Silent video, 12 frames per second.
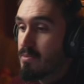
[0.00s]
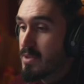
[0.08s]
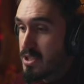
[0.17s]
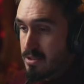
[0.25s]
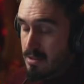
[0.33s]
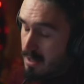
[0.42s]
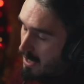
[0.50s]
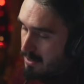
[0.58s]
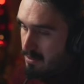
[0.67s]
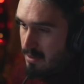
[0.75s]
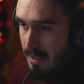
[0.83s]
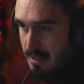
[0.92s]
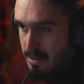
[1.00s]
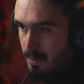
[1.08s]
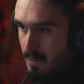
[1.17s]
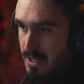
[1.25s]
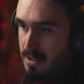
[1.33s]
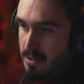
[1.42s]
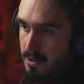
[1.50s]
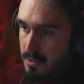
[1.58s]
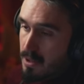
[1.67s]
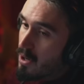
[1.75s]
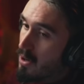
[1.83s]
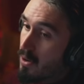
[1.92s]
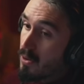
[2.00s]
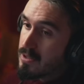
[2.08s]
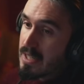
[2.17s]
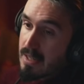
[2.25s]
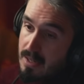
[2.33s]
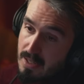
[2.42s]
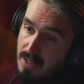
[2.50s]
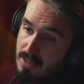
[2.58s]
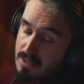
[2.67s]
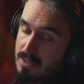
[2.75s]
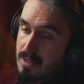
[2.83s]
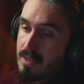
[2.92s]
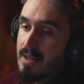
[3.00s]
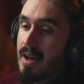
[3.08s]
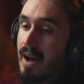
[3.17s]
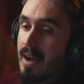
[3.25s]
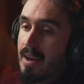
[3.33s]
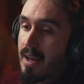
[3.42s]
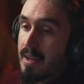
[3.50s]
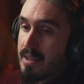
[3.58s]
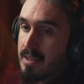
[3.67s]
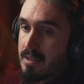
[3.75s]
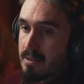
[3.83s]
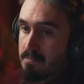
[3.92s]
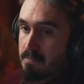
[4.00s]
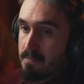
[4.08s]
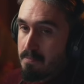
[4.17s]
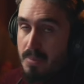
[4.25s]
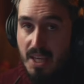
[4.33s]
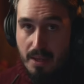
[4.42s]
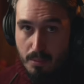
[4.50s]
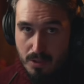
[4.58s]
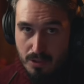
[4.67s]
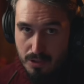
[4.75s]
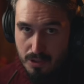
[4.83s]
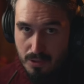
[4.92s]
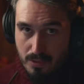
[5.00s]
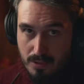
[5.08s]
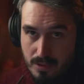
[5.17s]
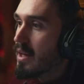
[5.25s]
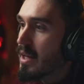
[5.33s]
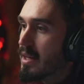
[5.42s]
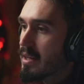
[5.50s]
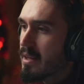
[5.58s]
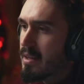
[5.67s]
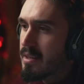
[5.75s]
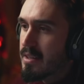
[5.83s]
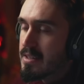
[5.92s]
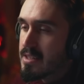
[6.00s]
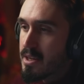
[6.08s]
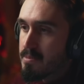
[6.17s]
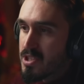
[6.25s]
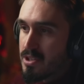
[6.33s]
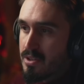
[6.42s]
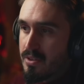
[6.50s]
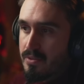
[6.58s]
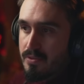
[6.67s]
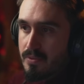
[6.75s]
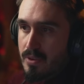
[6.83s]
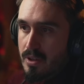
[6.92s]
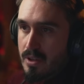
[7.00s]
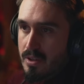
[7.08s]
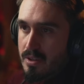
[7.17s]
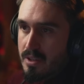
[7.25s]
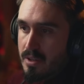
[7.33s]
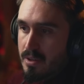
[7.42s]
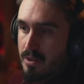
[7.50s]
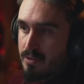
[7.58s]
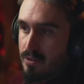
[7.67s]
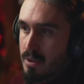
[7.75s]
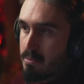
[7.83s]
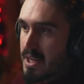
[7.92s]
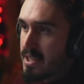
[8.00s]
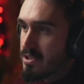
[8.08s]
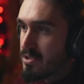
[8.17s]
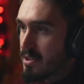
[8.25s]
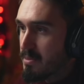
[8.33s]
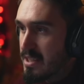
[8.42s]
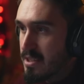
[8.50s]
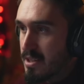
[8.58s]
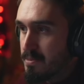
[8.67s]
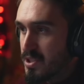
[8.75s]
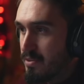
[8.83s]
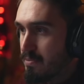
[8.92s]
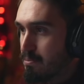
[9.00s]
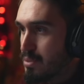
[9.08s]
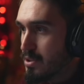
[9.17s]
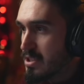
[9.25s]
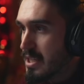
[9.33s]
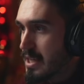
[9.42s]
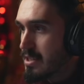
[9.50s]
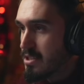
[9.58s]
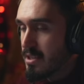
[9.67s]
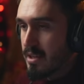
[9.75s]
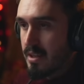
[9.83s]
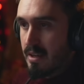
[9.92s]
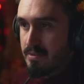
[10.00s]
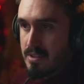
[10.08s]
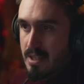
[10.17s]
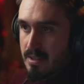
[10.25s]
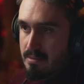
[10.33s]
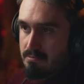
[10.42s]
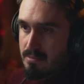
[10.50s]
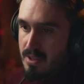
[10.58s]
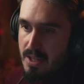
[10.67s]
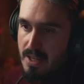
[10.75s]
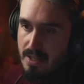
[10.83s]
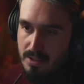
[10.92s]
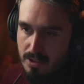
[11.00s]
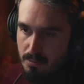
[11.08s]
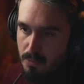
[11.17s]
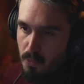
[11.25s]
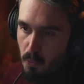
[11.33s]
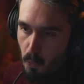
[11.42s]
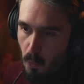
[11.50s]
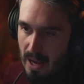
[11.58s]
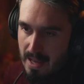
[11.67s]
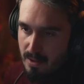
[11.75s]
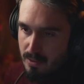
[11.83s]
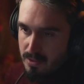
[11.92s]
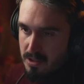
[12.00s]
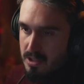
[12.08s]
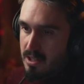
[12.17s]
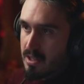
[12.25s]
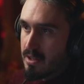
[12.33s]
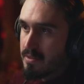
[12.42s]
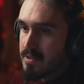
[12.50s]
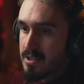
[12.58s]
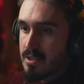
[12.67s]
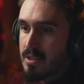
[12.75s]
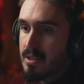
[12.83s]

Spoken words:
which I don't think is the way to go, or at least I like being able to choose. And in terms of, you know, for the bass drum, in terms of processing, I've done this, some wild curves,